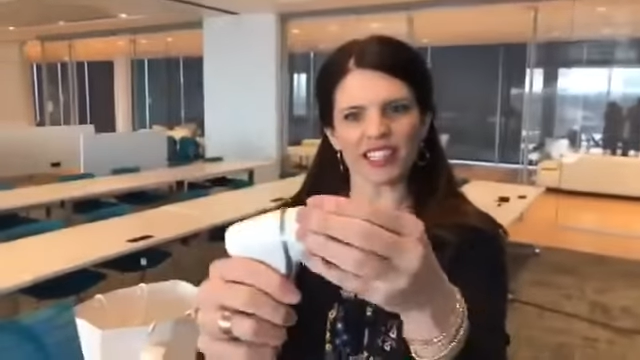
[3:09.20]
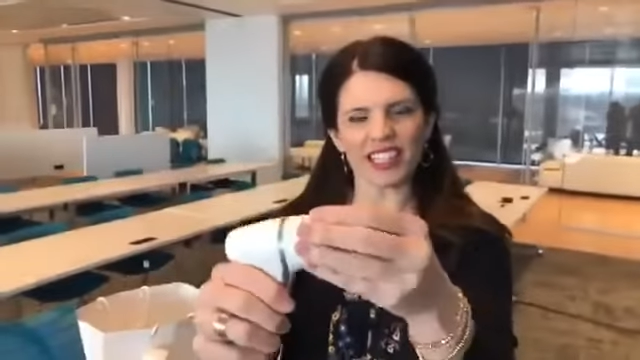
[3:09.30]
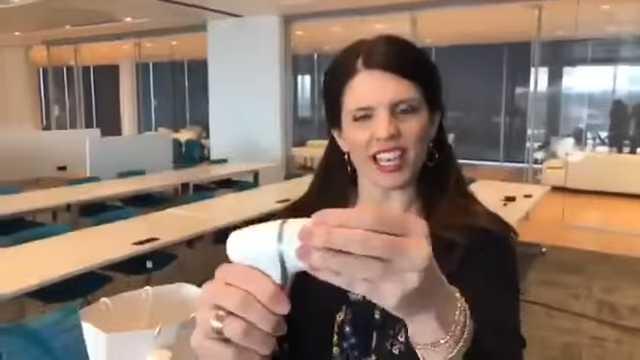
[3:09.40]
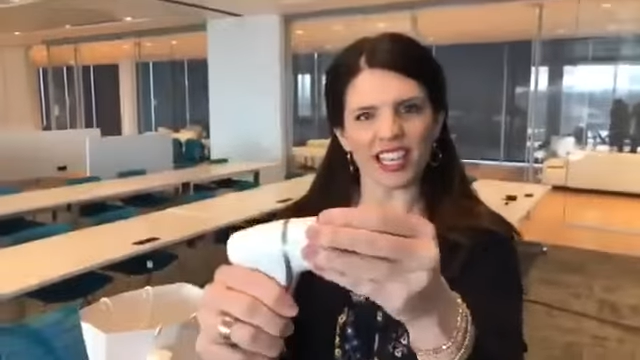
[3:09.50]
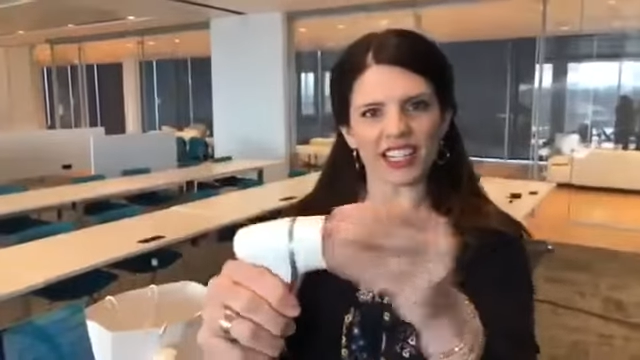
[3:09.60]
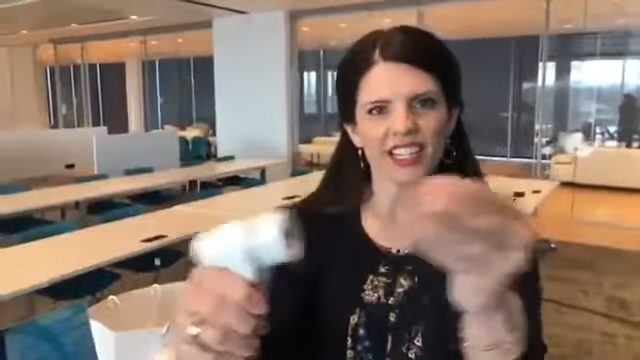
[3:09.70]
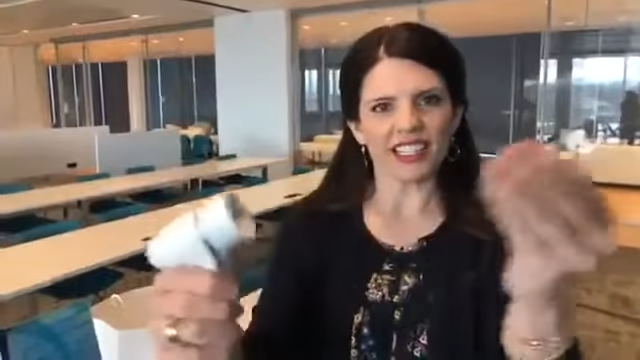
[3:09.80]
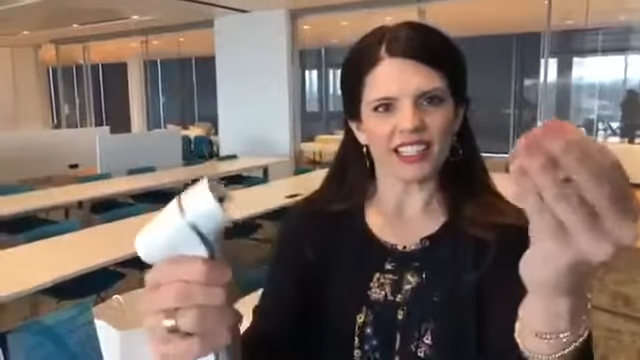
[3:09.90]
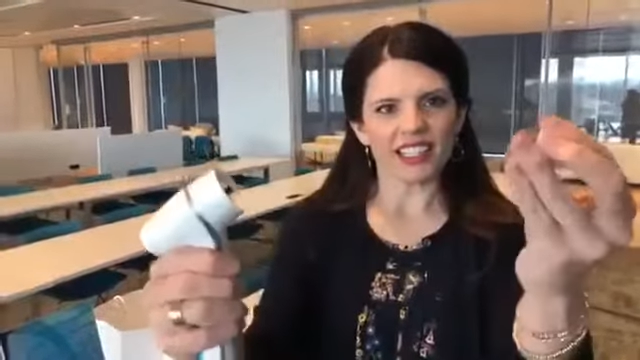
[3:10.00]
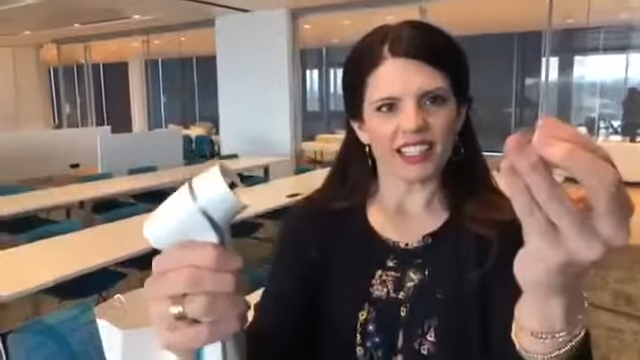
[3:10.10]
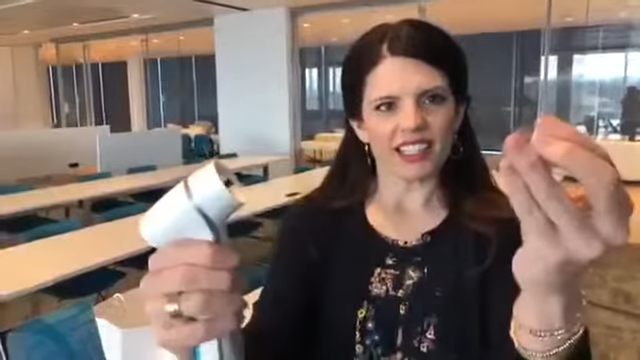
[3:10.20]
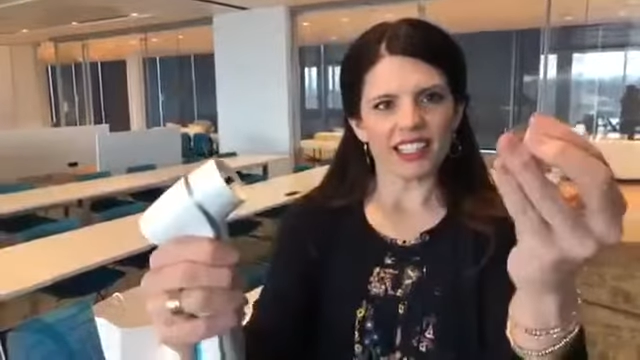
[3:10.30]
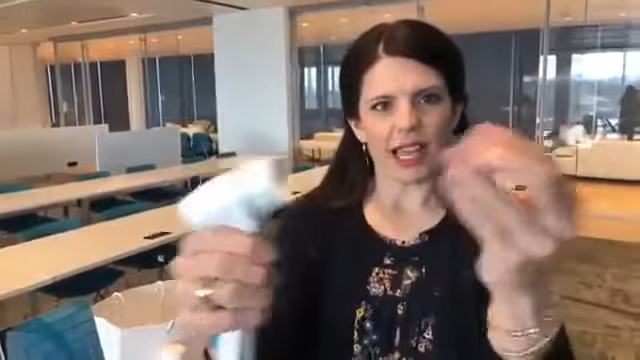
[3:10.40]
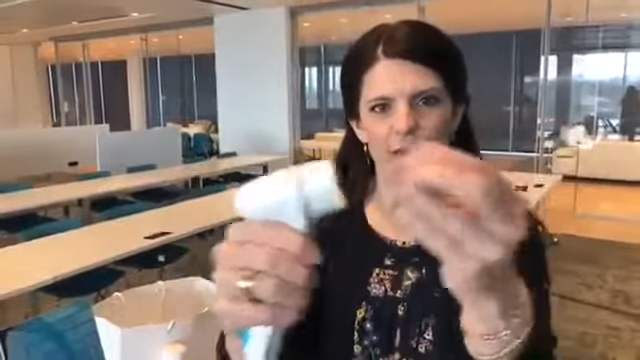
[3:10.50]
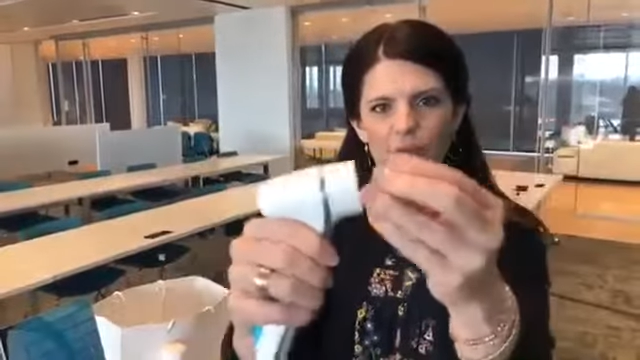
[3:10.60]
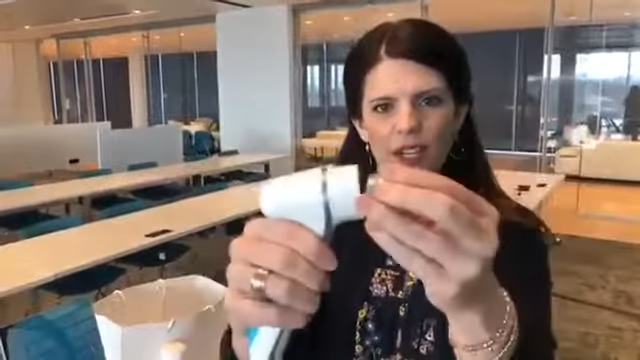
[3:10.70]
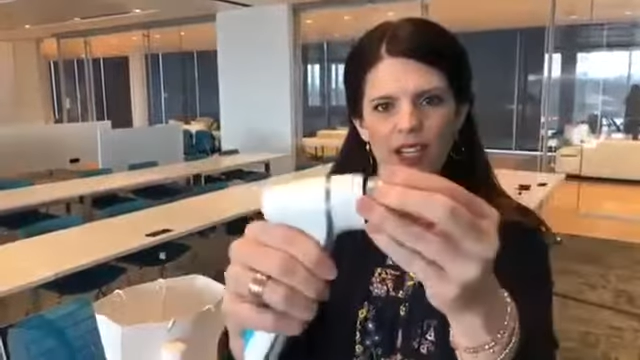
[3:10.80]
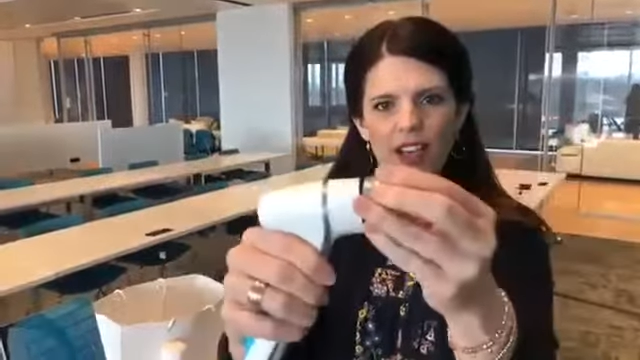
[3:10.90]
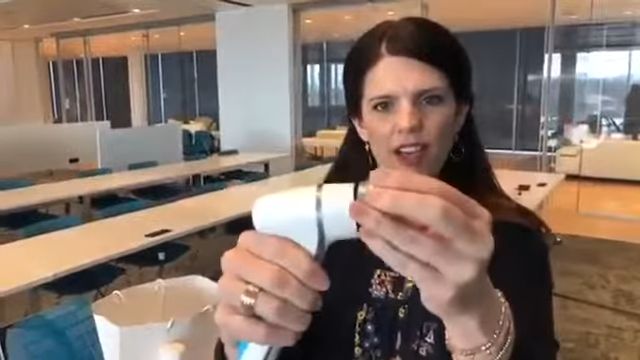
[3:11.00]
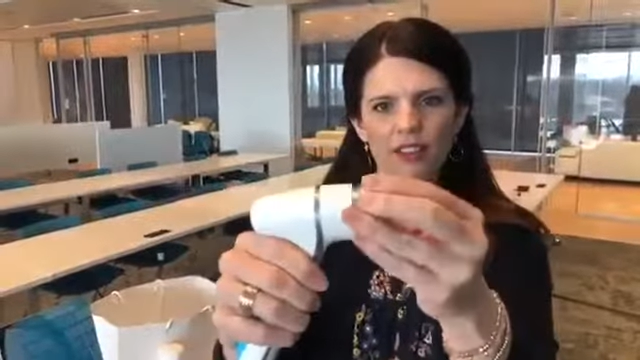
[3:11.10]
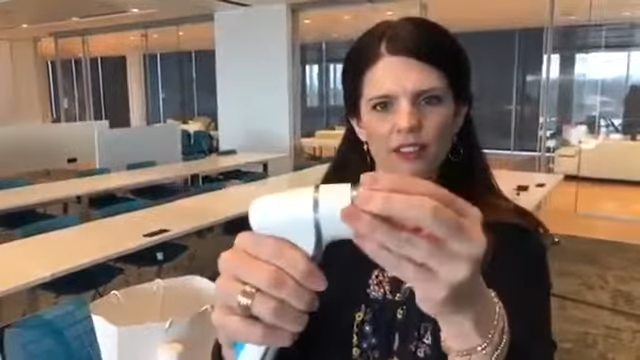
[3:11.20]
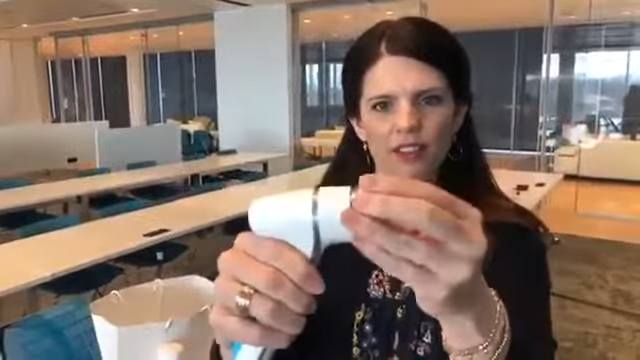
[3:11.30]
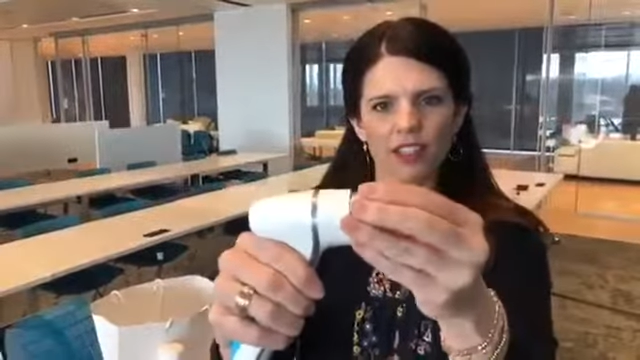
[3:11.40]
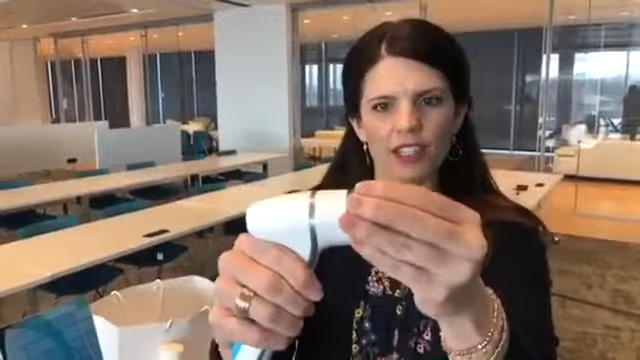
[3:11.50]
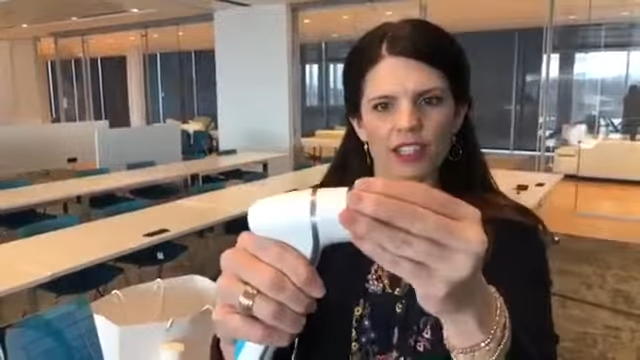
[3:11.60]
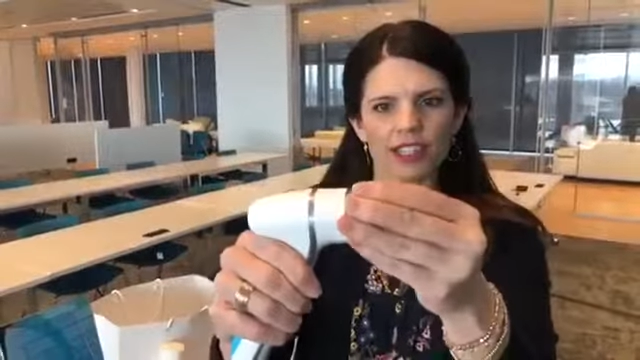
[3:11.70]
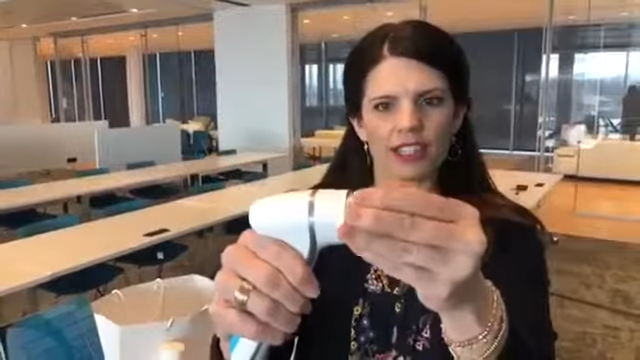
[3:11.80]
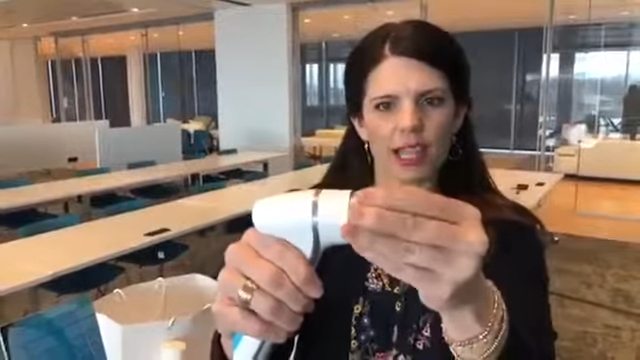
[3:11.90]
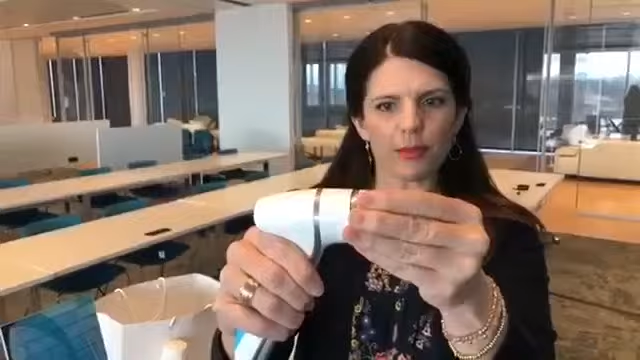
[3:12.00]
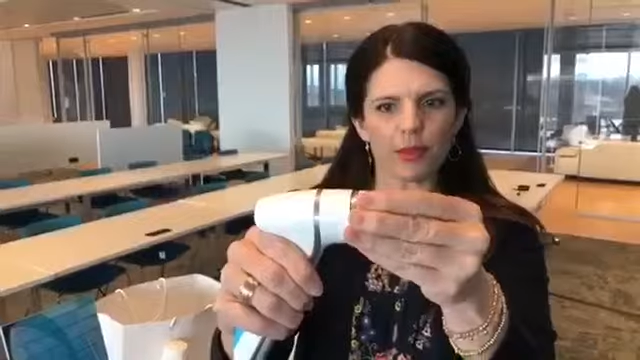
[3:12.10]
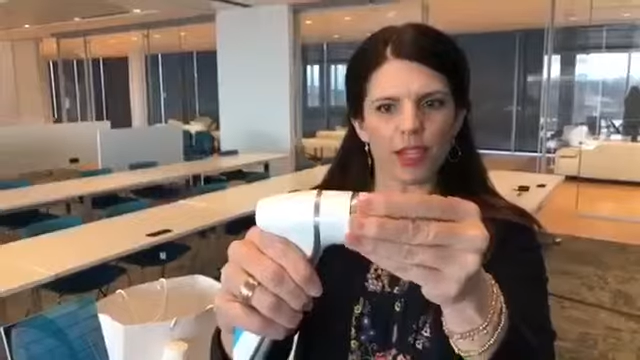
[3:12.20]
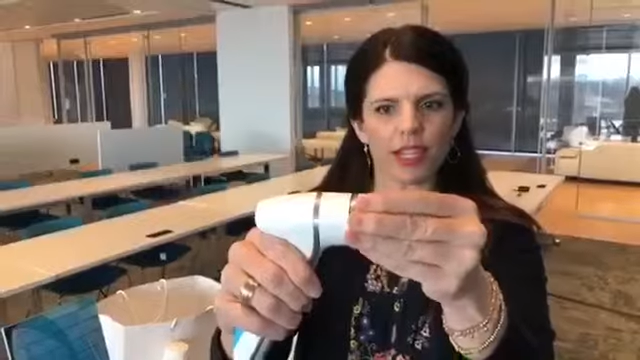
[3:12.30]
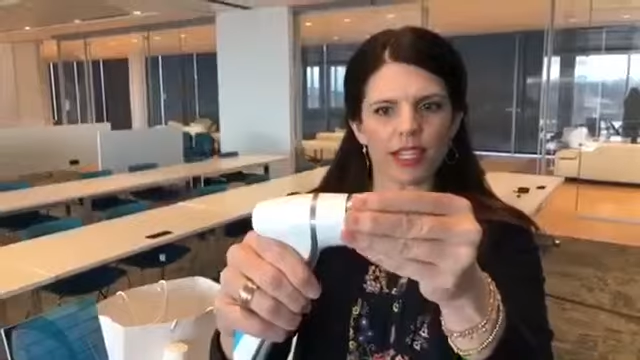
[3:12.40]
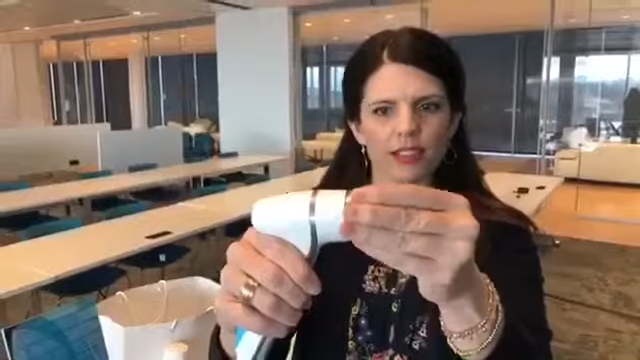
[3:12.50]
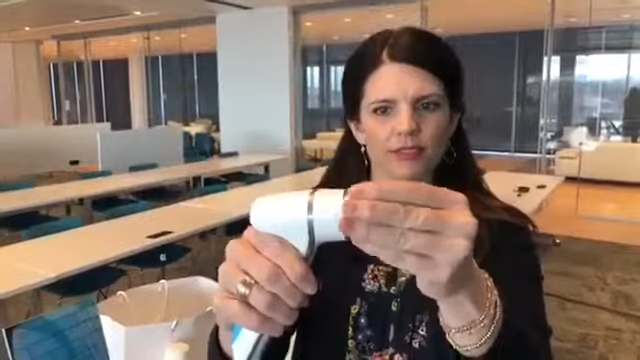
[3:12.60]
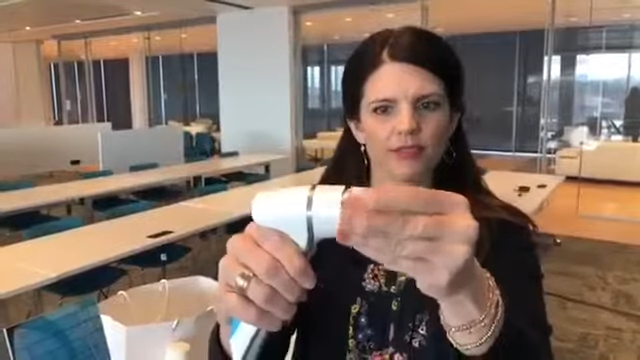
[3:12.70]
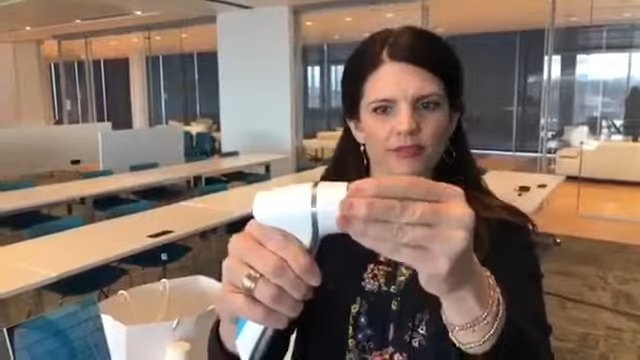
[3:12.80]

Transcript: and tug, snaps right off, snaps right in.